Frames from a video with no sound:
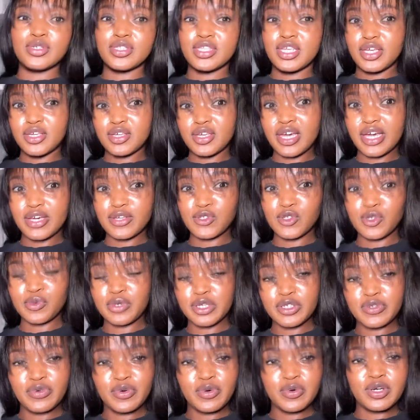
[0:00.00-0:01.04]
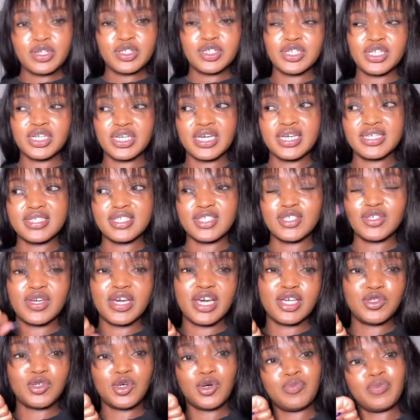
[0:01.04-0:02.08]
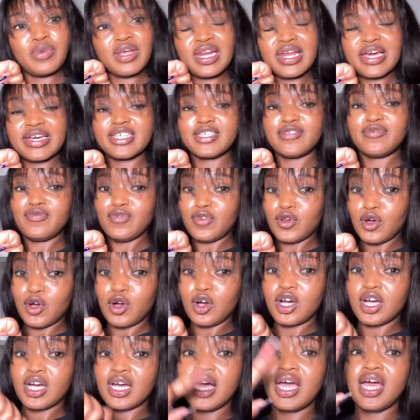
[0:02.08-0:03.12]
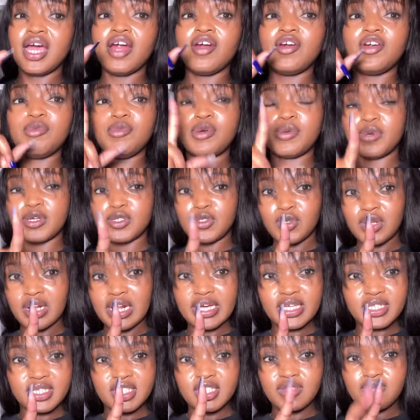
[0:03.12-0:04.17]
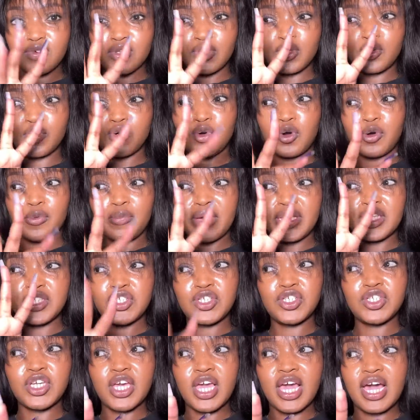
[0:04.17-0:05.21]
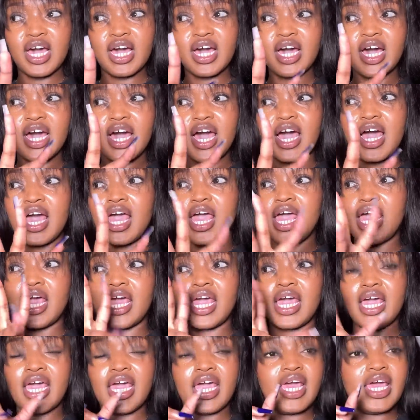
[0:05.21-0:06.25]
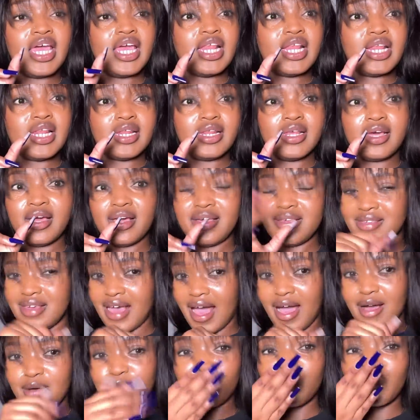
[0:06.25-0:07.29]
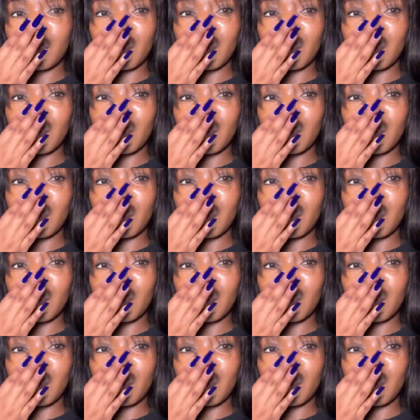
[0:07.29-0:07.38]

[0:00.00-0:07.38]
Thank you guys so much for watching, and see you guys on my next vlog. Remember to like this video, comment, share, and yeah.